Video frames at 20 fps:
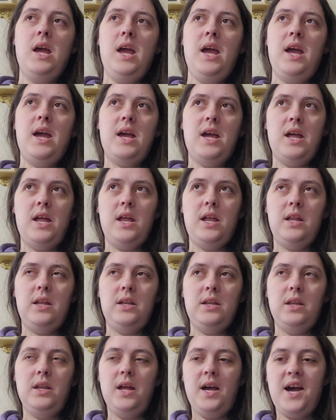
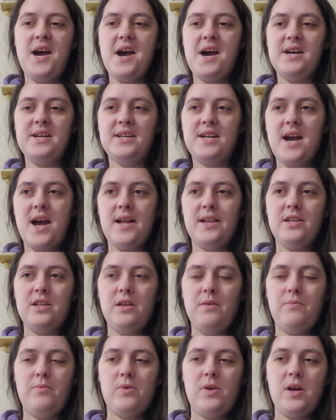and I got
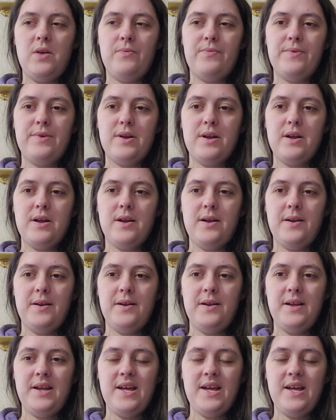to the point where